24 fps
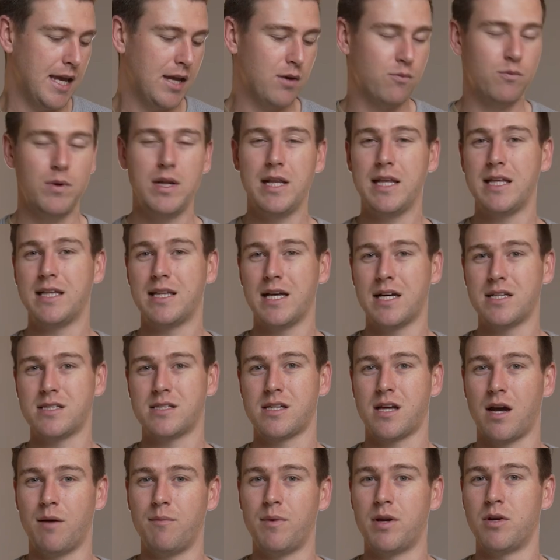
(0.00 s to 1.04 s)
it really does
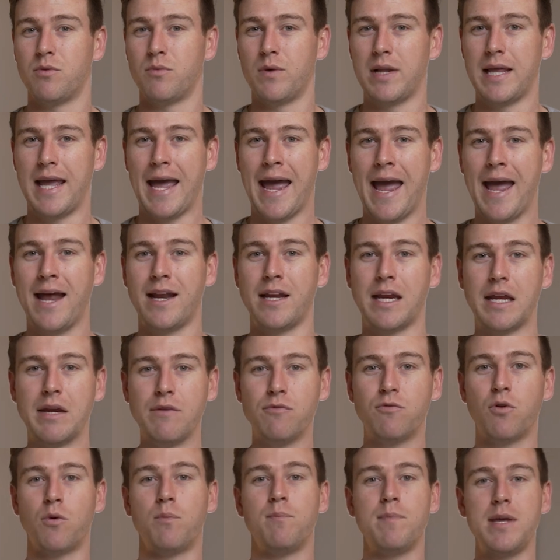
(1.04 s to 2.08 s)
come in really handy.
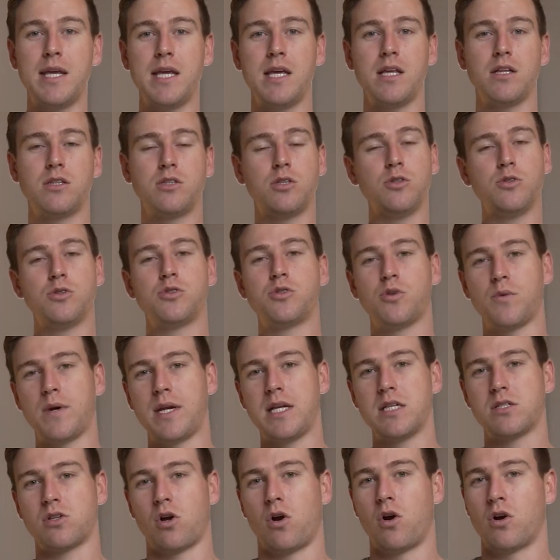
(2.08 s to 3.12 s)
For me, two
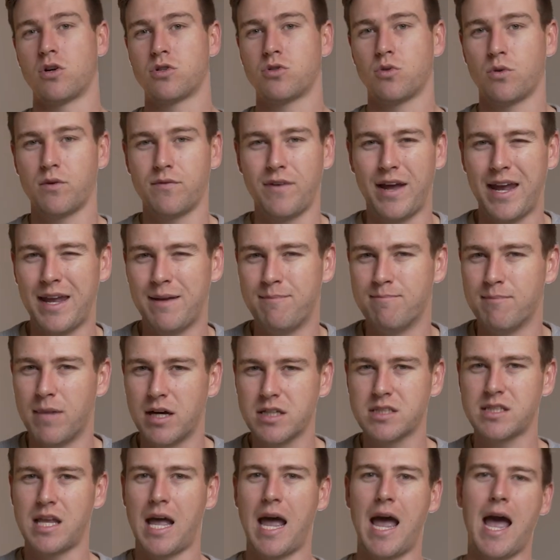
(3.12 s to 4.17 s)
screens are sort of a
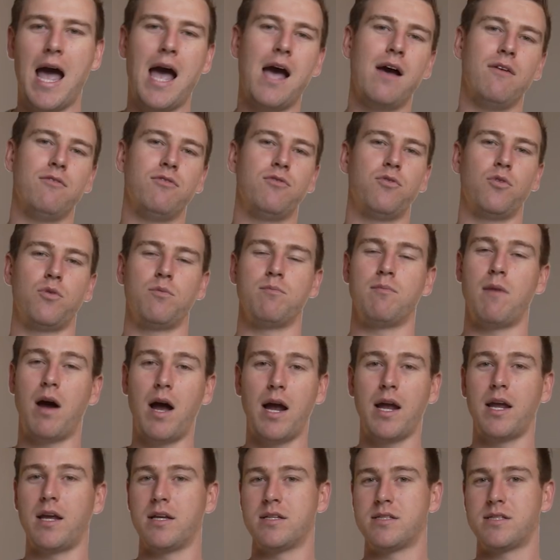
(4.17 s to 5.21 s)
must have for
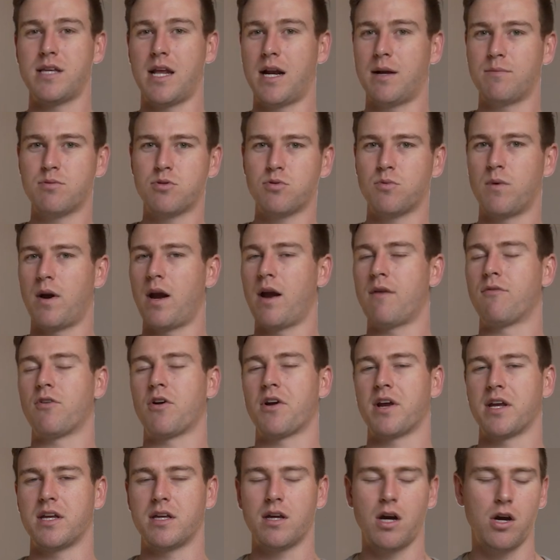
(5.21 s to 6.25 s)
my setups wherever
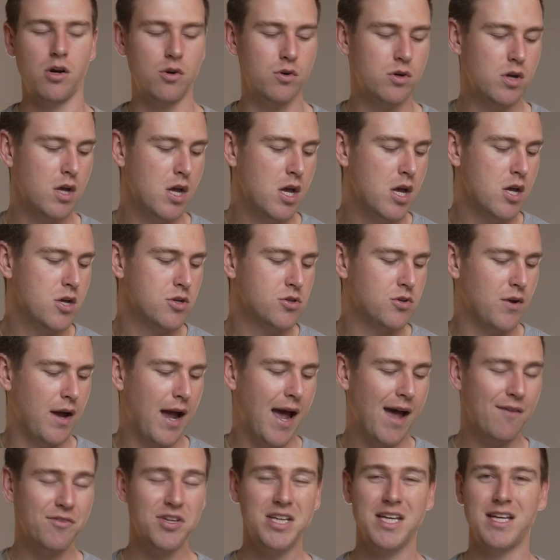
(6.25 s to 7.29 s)
I go. So
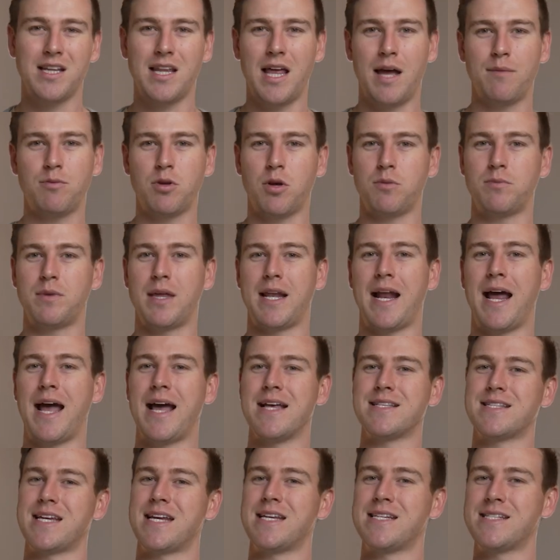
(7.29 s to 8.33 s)
having a laptop that
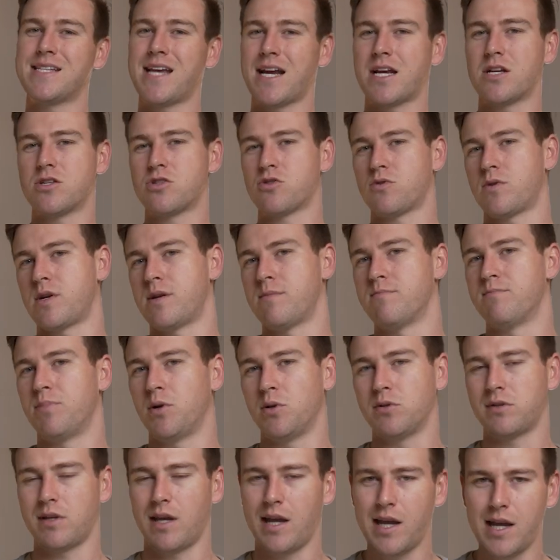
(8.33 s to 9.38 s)
has a second screen
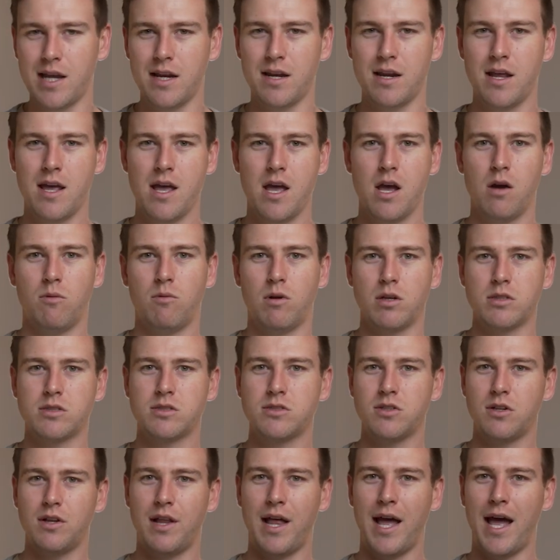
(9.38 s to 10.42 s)
built in while
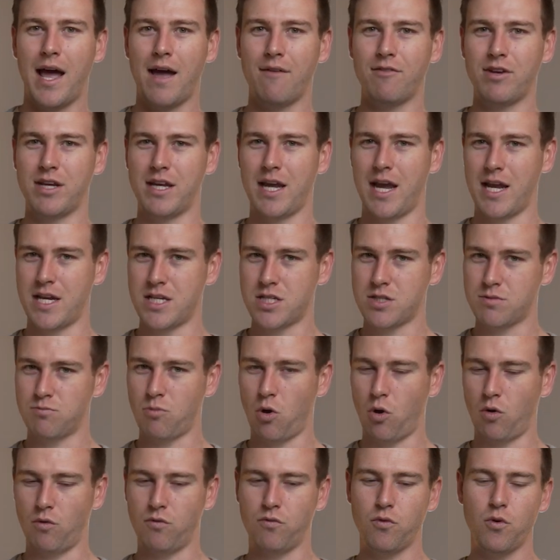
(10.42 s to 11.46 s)
still having a
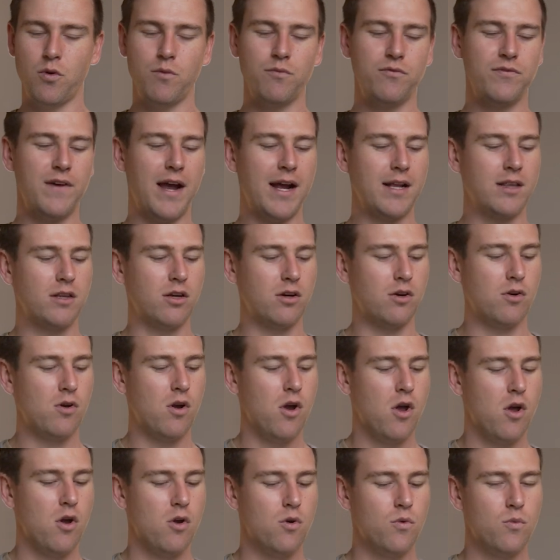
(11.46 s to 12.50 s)
small form factor
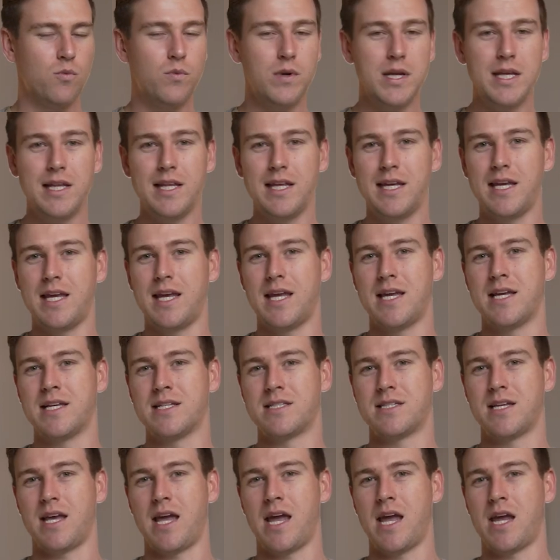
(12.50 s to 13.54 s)
really
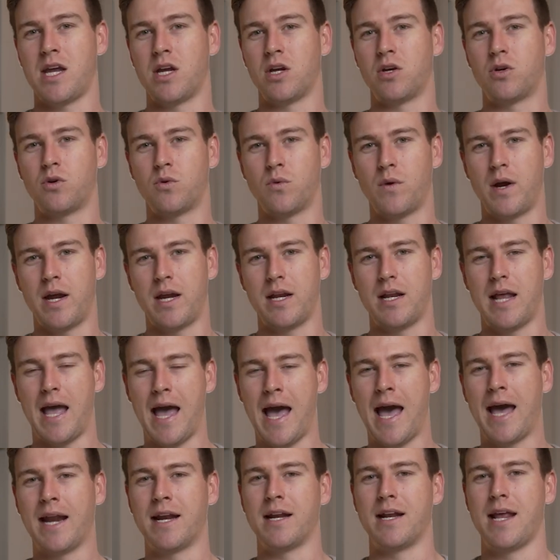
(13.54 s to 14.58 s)
is a great
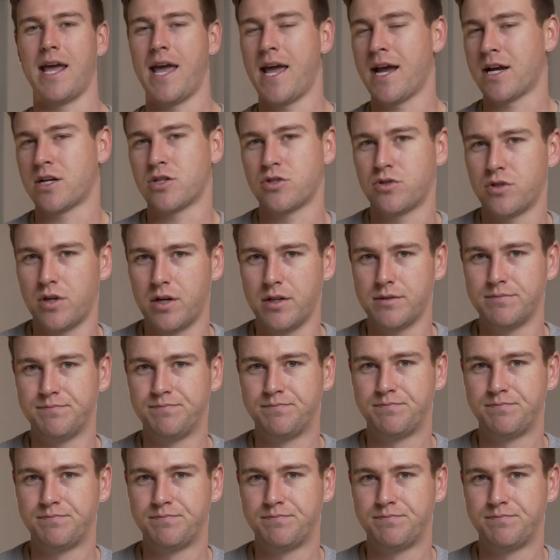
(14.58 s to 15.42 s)
added extra.